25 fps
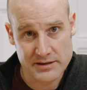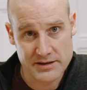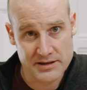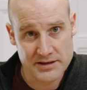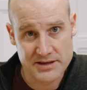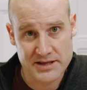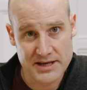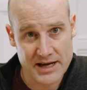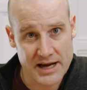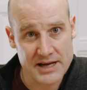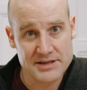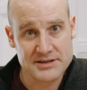And
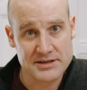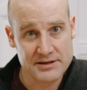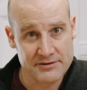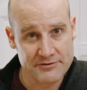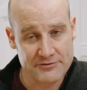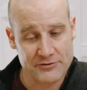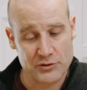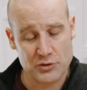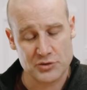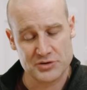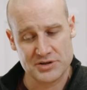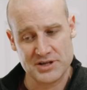in the
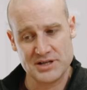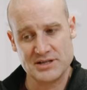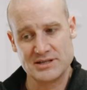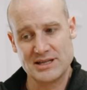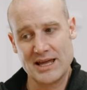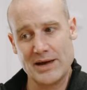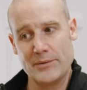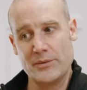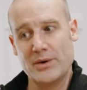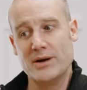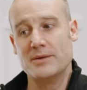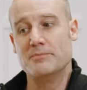1840s,
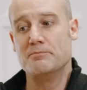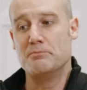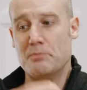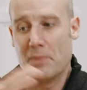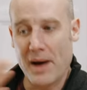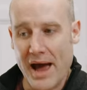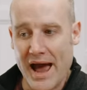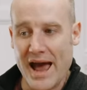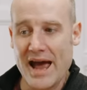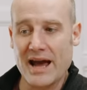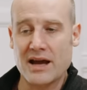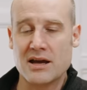they went
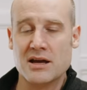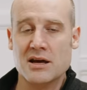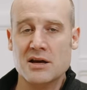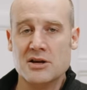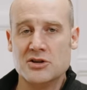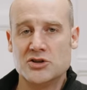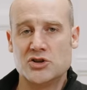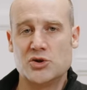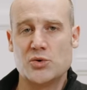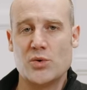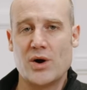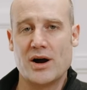back
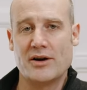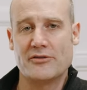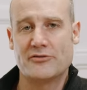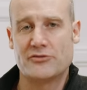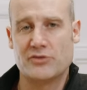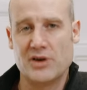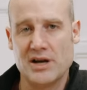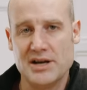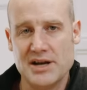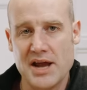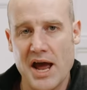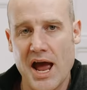to our
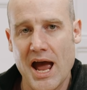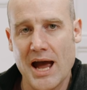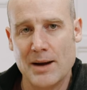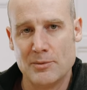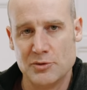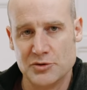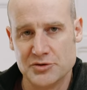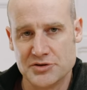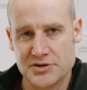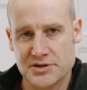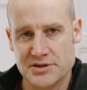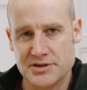friend
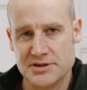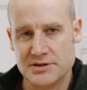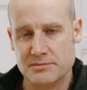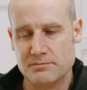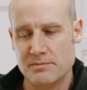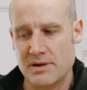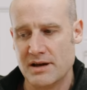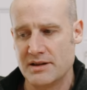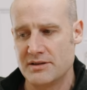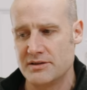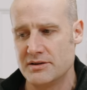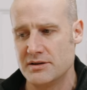Hamilton's
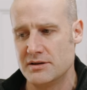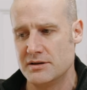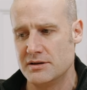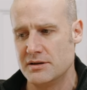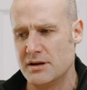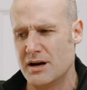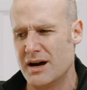method.